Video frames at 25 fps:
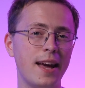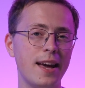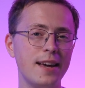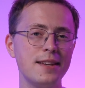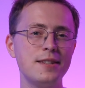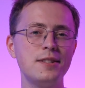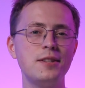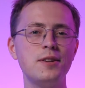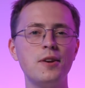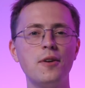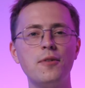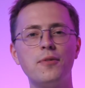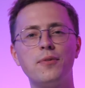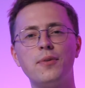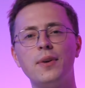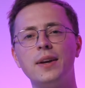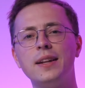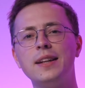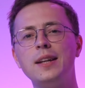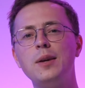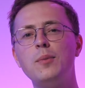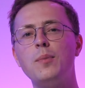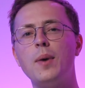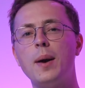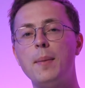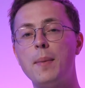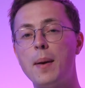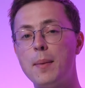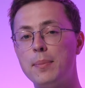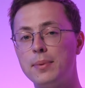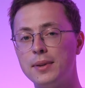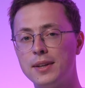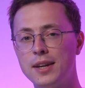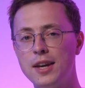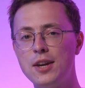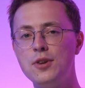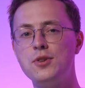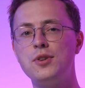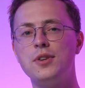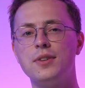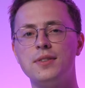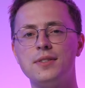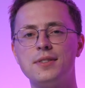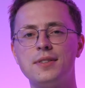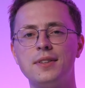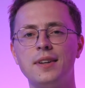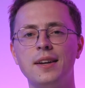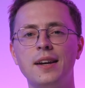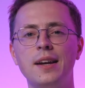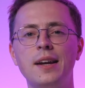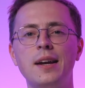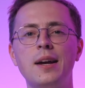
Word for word: SEO-friendly web applications.